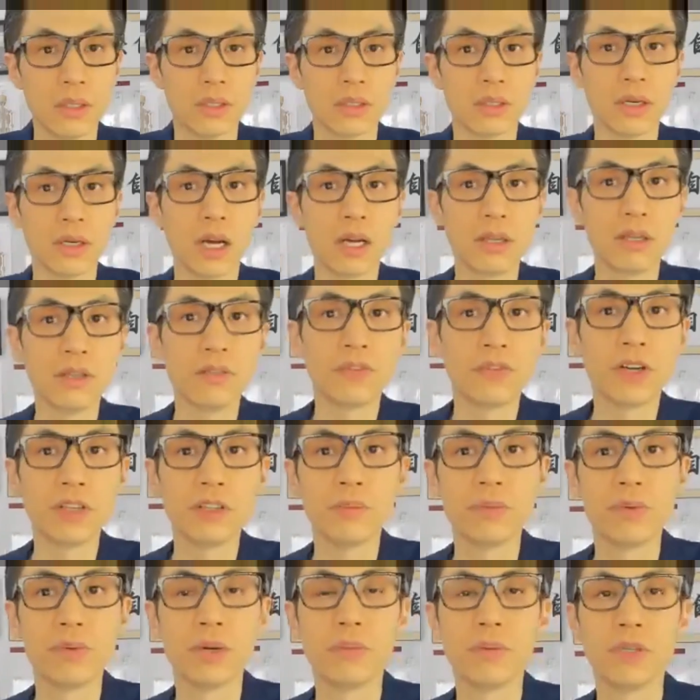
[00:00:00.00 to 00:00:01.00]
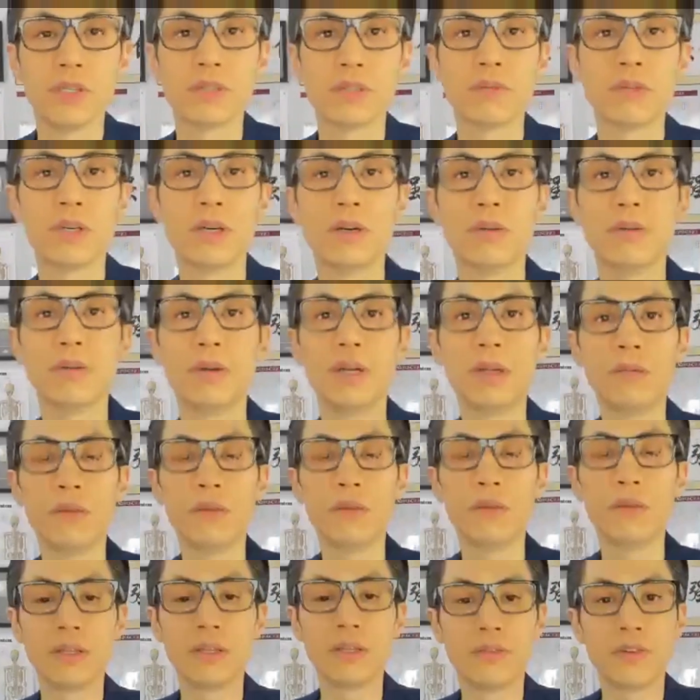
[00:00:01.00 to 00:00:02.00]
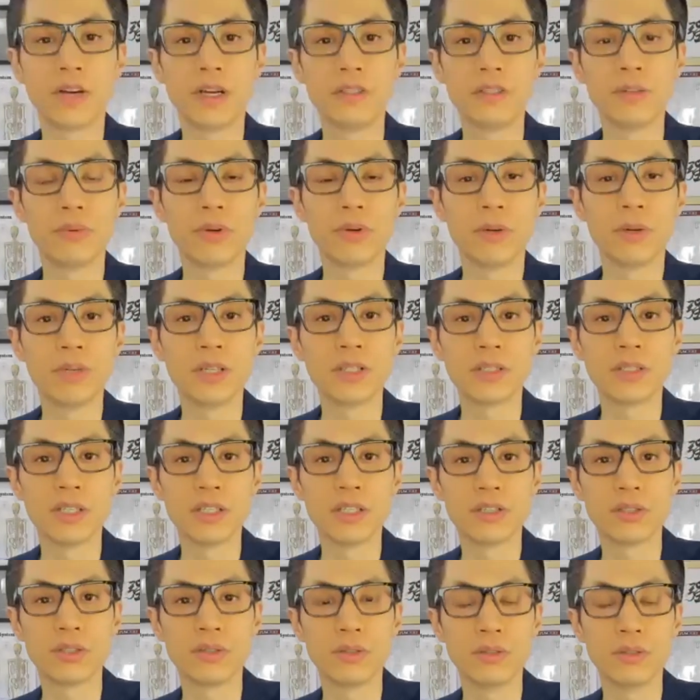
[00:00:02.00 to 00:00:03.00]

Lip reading: So how do you find your purpose? Well, one way to find your purpose is